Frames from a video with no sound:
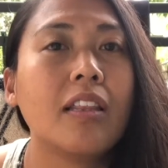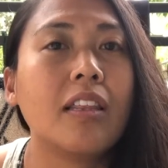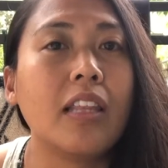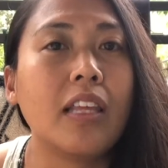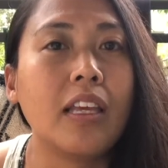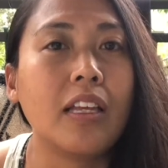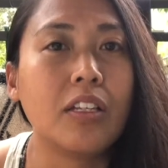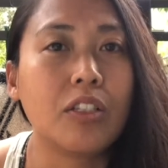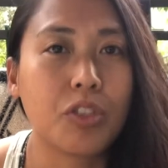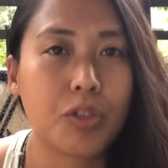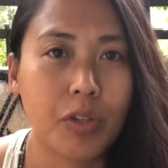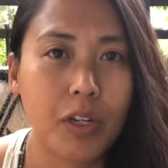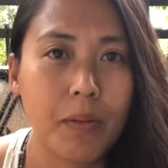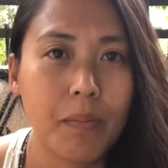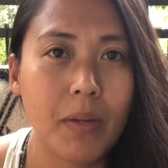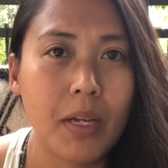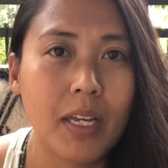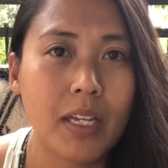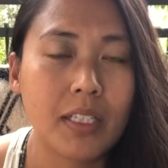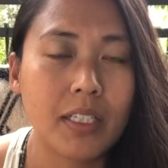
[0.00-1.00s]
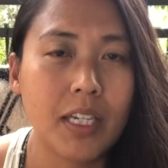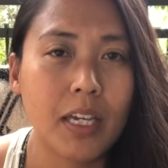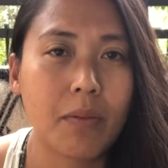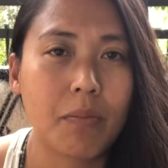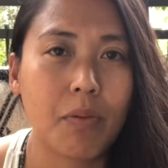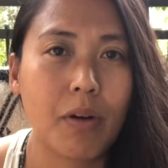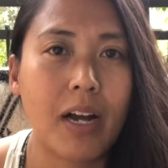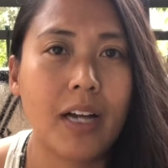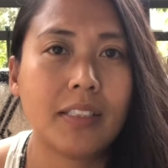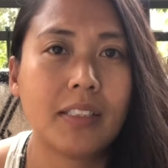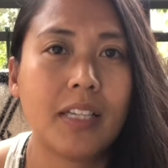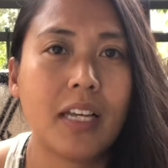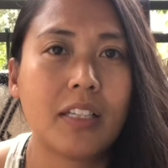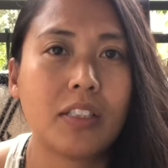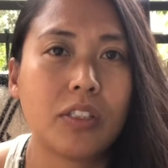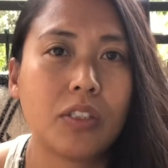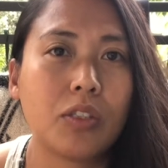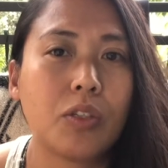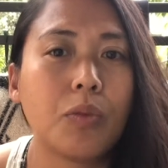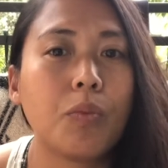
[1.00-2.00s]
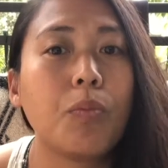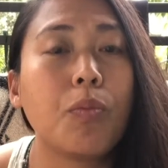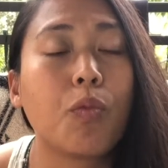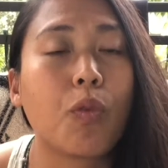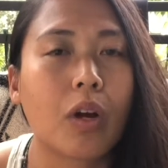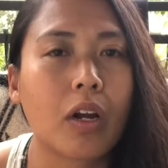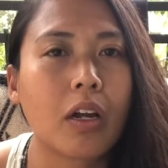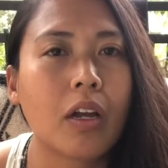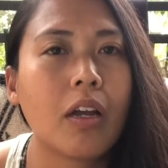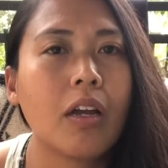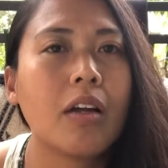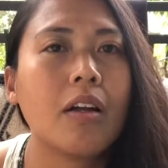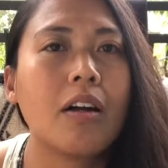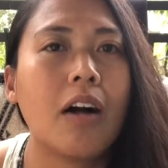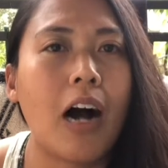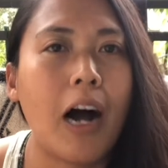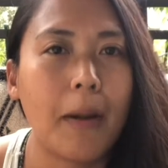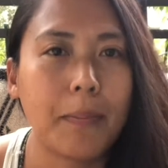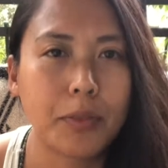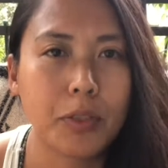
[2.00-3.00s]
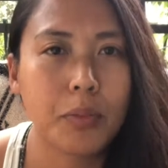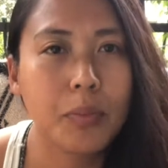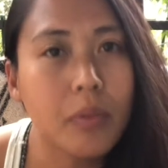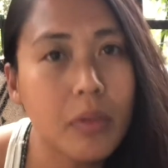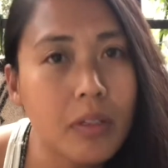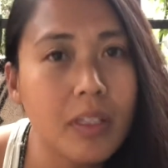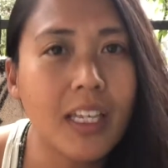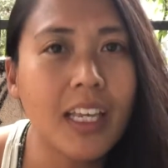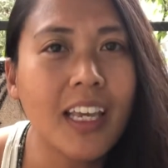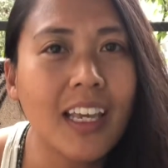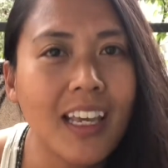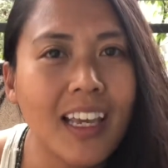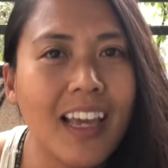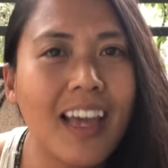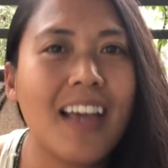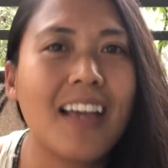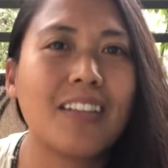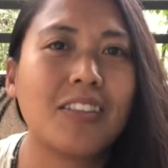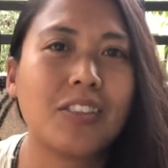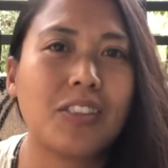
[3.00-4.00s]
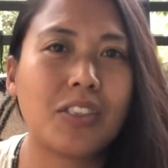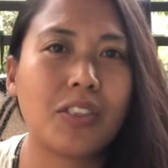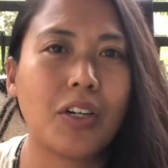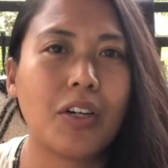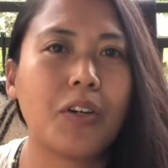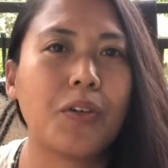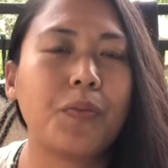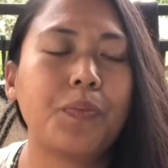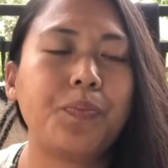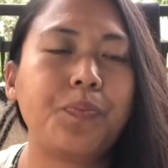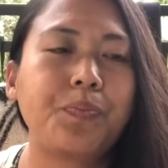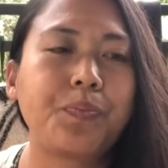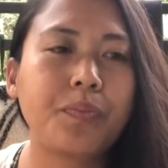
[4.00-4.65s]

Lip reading: the treatment and process to work optimally. And so